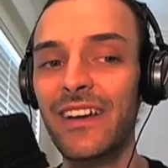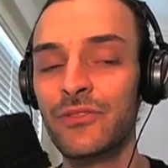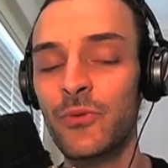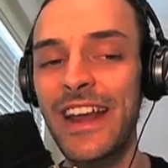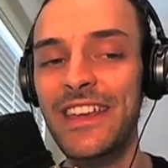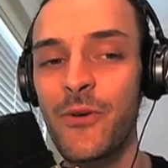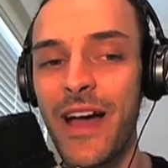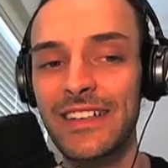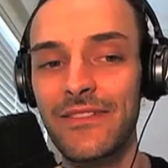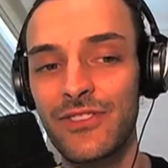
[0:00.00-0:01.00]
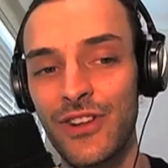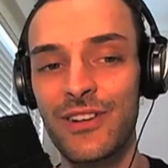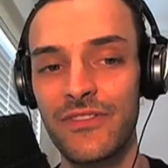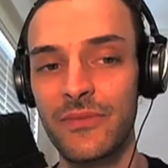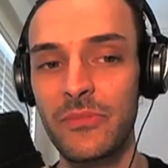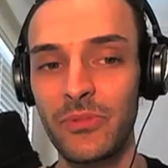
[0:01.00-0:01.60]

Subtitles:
of radioactive dirt from the